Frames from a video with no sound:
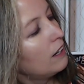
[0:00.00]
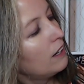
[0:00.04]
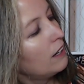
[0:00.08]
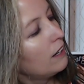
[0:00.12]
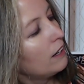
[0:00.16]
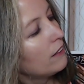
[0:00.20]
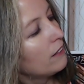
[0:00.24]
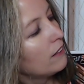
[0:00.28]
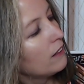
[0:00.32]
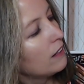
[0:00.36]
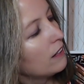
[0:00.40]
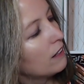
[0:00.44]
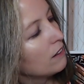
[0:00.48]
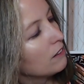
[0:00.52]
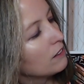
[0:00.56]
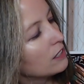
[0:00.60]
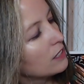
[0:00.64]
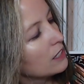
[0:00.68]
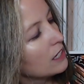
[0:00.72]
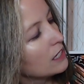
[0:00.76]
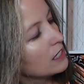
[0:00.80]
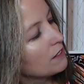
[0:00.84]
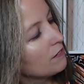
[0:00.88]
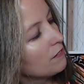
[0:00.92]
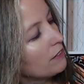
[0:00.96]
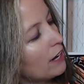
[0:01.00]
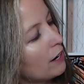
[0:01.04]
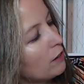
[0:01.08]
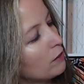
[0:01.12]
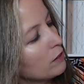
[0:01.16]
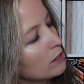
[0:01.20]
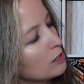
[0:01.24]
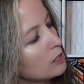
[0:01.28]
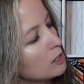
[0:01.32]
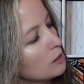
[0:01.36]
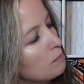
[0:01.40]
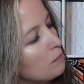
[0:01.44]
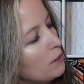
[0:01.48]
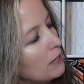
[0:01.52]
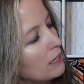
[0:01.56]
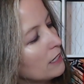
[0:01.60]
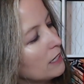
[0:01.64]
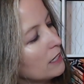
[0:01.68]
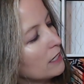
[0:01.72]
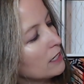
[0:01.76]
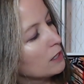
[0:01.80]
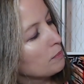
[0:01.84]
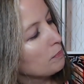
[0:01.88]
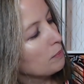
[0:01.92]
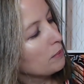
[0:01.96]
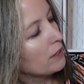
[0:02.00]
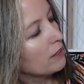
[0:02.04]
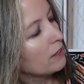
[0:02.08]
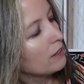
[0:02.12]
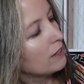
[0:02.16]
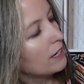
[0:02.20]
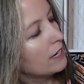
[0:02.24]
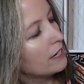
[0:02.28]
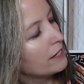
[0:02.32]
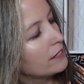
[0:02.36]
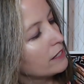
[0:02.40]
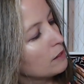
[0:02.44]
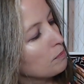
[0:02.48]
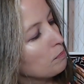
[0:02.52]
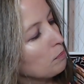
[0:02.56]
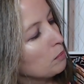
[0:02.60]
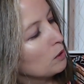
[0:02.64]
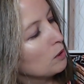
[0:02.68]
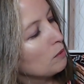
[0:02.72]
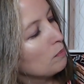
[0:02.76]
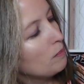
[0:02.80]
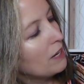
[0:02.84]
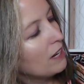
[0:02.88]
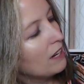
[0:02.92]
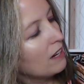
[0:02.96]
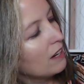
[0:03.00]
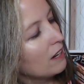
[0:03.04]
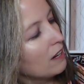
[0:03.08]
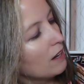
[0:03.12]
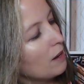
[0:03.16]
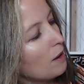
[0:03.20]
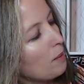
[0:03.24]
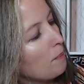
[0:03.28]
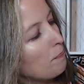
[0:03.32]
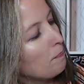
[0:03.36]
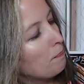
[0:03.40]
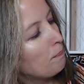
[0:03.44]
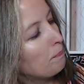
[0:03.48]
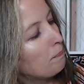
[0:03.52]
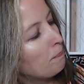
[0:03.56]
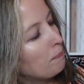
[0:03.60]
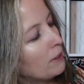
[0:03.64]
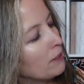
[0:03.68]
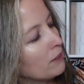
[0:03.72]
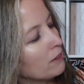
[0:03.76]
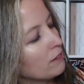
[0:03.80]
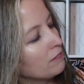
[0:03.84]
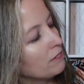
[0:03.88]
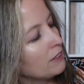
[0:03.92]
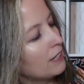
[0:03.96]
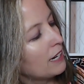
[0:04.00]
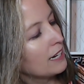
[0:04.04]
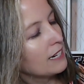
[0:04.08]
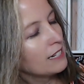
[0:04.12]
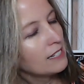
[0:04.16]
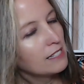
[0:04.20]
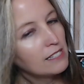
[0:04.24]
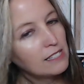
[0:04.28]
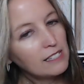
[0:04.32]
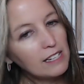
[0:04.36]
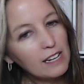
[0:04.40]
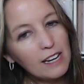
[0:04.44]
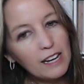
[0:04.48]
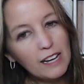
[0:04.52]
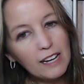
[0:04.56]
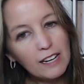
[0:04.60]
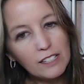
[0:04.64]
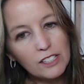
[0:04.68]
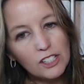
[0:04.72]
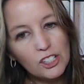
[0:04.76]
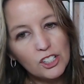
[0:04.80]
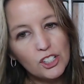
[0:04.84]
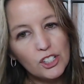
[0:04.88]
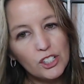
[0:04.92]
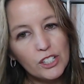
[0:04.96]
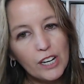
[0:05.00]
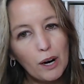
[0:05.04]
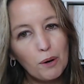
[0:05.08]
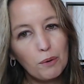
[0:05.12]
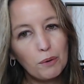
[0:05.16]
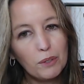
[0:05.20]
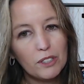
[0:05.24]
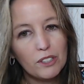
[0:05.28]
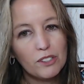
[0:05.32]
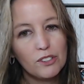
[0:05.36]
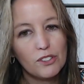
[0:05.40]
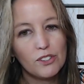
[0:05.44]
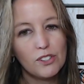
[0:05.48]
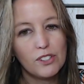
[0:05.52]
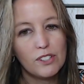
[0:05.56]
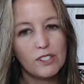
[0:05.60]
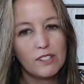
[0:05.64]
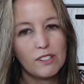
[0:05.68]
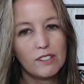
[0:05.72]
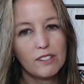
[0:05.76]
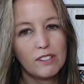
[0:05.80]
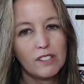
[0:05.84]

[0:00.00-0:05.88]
and then it says flowers, bunnies, bird nests, blooming, butterflies, and showers.